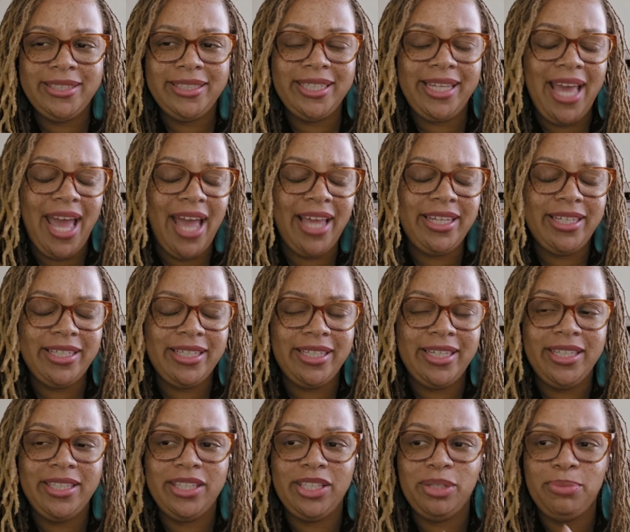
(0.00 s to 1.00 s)
to
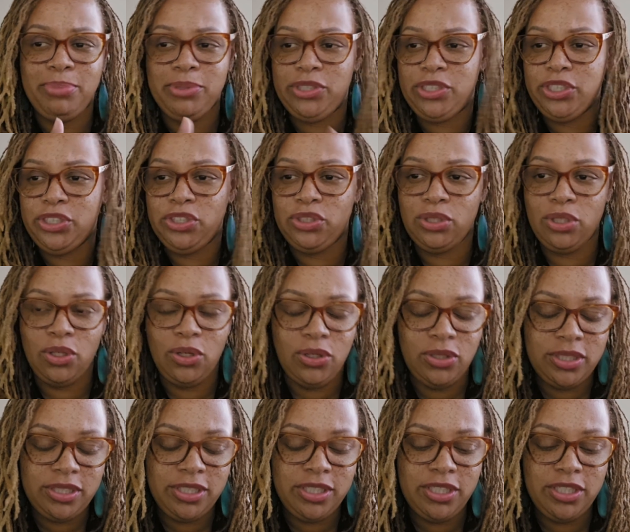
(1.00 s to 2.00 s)
calculate the potential
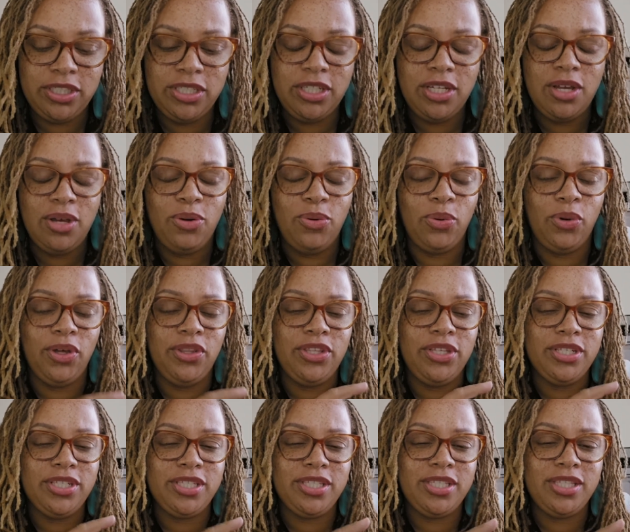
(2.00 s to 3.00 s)
losses,
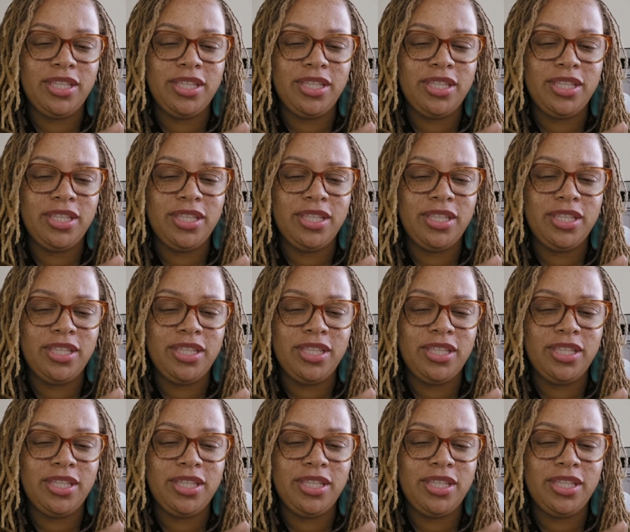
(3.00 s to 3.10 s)
whether it's